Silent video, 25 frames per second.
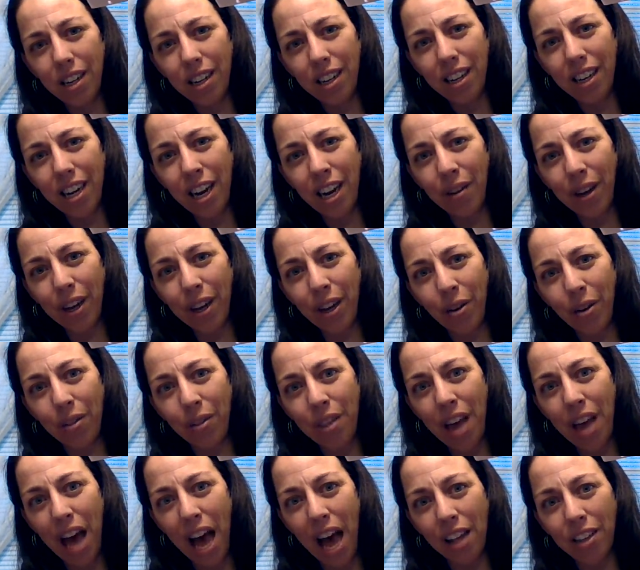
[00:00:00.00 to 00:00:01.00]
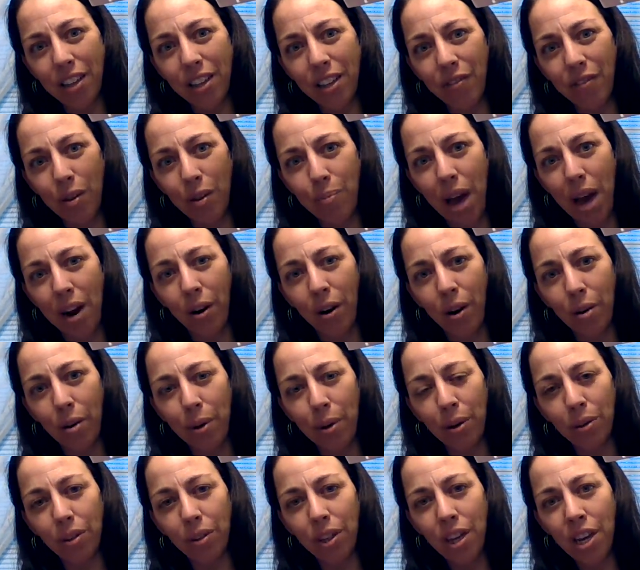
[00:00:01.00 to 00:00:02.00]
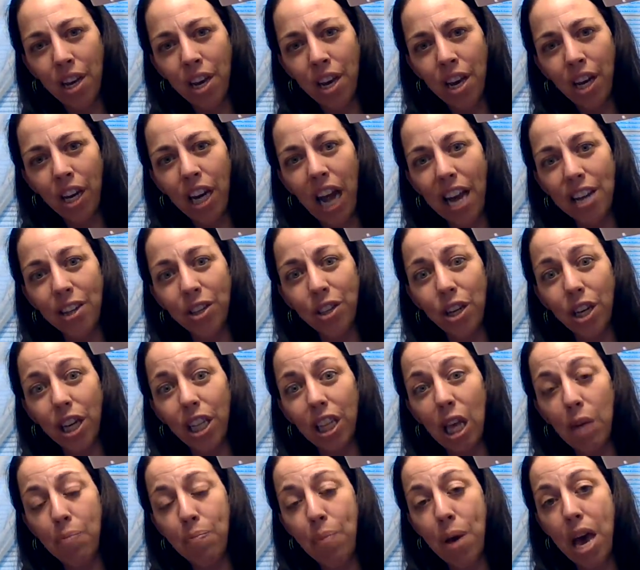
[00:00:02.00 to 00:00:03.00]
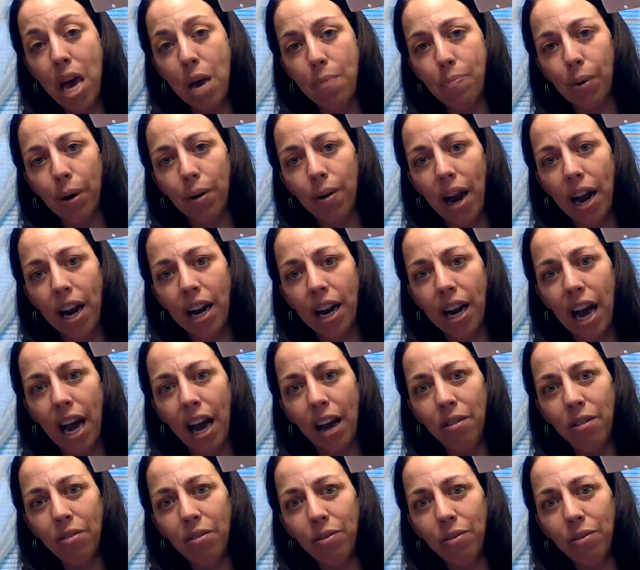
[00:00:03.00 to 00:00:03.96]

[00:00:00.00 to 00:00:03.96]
There we go. That's even better almost. Guys, look at the paper right now.